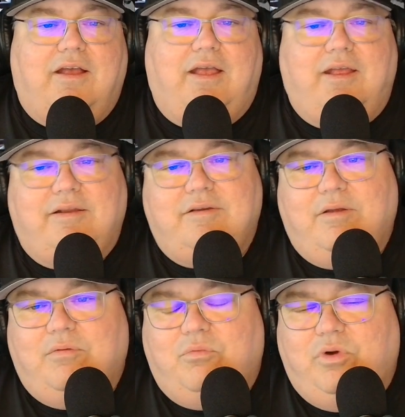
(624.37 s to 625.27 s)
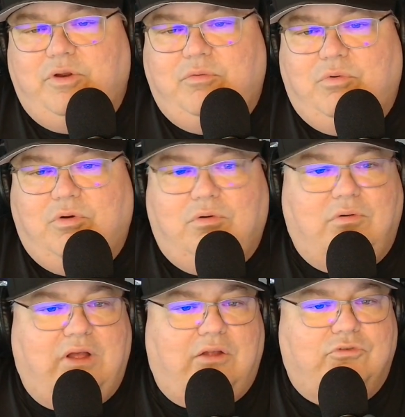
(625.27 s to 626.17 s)
And we
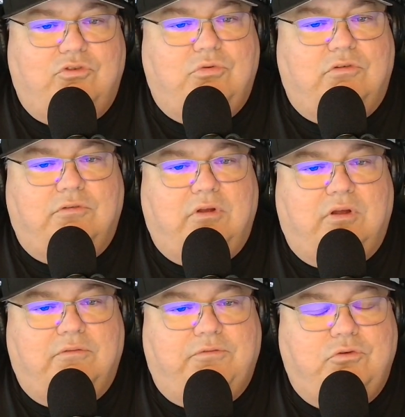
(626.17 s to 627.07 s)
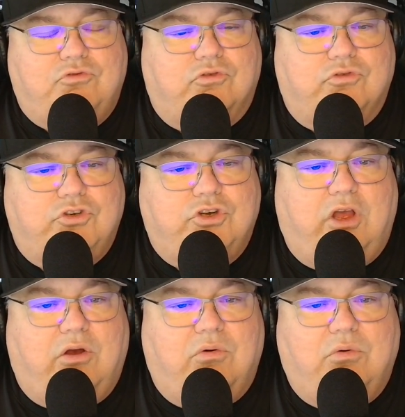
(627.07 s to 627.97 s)
will, I'll do a, a future
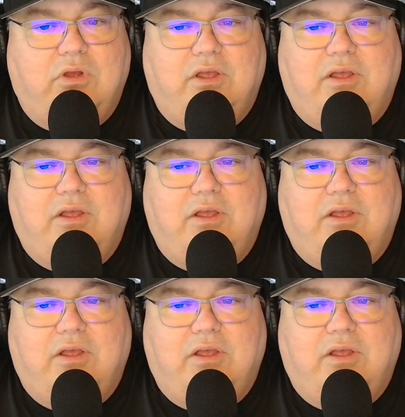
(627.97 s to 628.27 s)
show.